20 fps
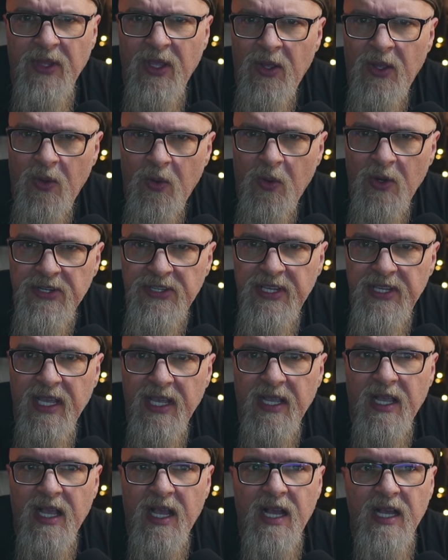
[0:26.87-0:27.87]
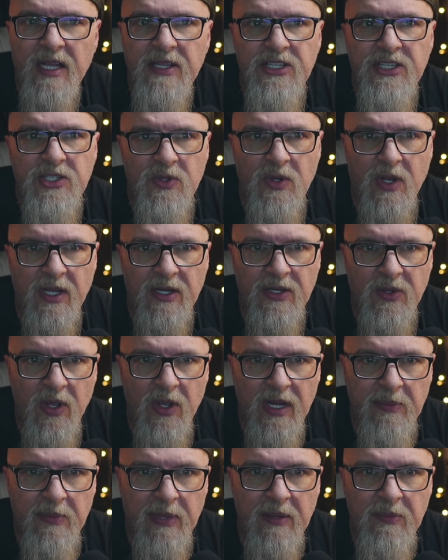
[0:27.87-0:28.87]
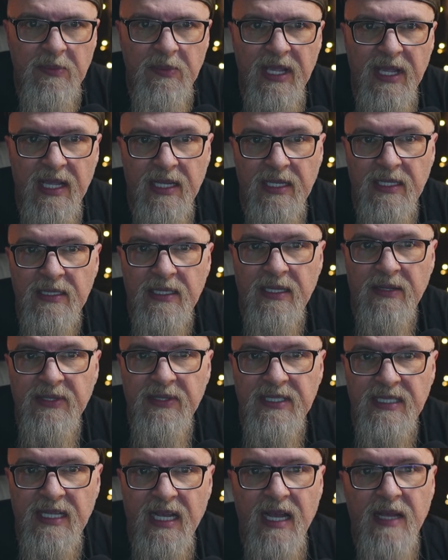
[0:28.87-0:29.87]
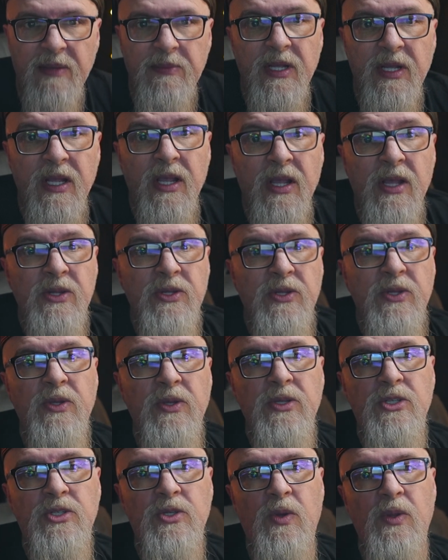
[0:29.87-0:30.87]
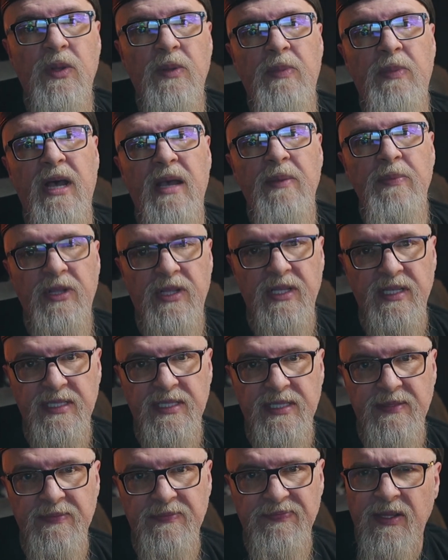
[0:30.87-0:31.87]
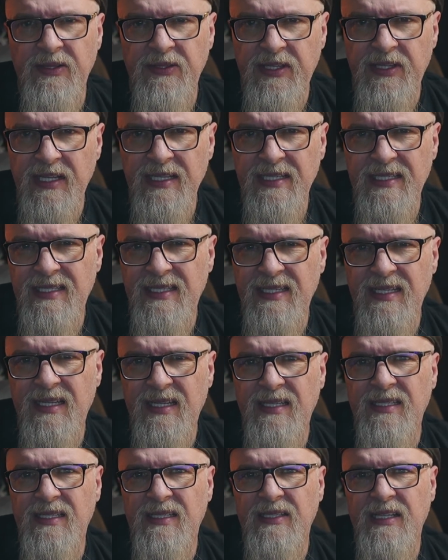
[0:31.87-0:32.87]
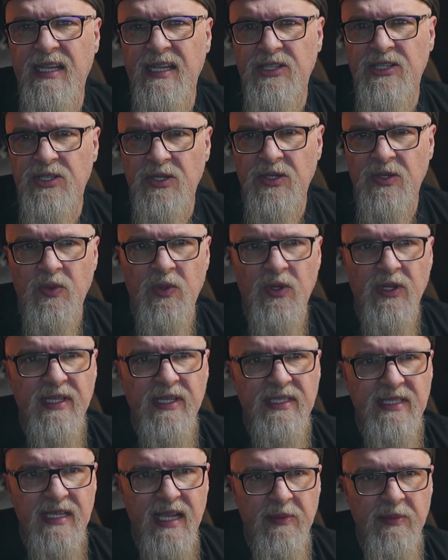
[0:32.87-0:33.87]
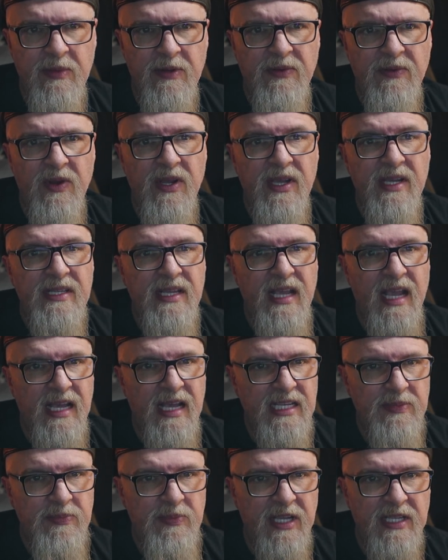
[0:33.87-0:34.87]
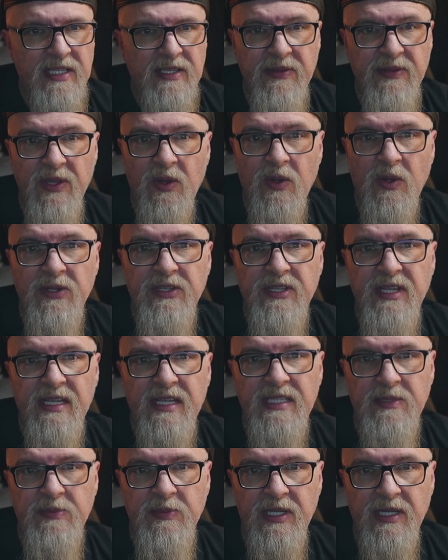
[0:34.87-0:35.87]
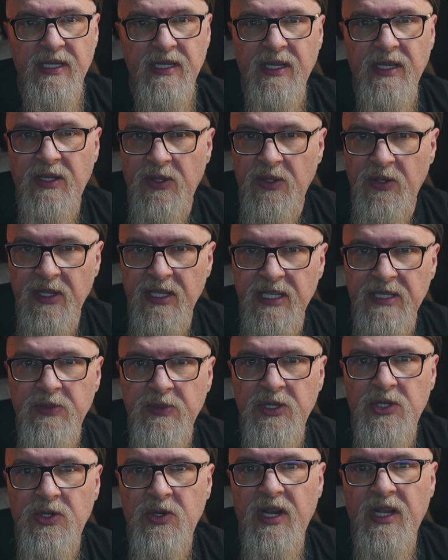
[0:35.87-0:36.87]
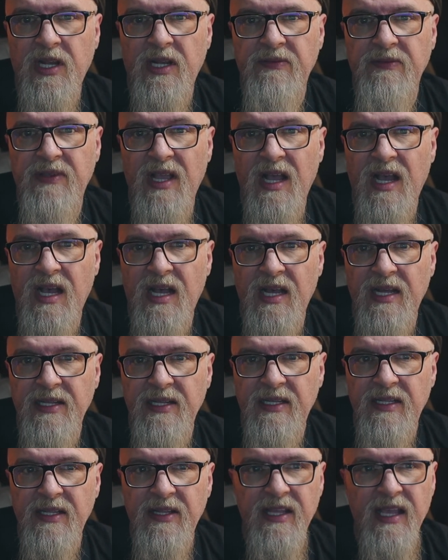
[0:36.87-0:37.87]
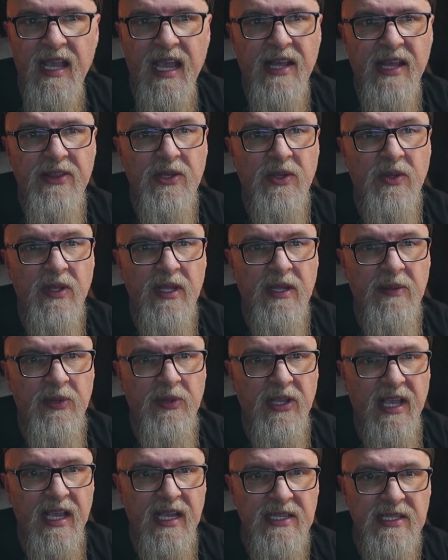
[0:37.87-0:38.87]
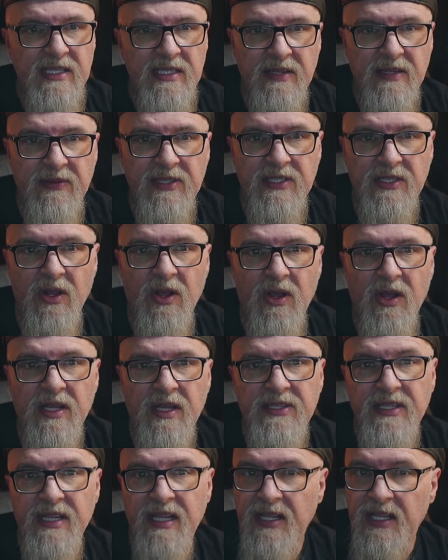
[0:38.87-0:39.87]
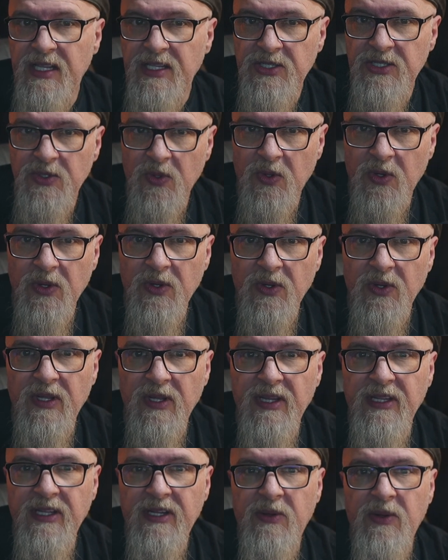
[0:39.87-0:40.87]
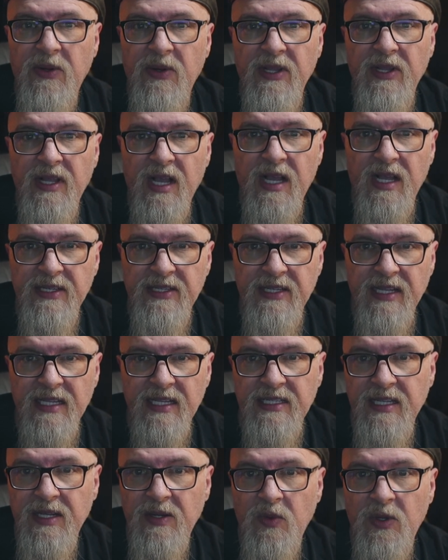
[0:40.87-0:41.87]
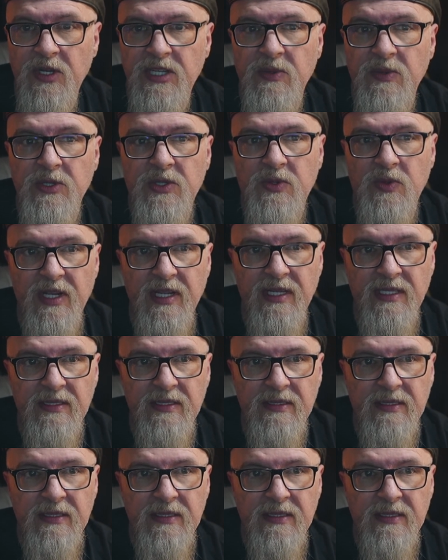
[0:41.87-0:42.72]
Or is he a construct created by men of the time to control the populace? This lecture will examine various aspects of the Old Testament, including its portrayal of God, the ethical implications of its laws, and the historical and literary context in which it was written.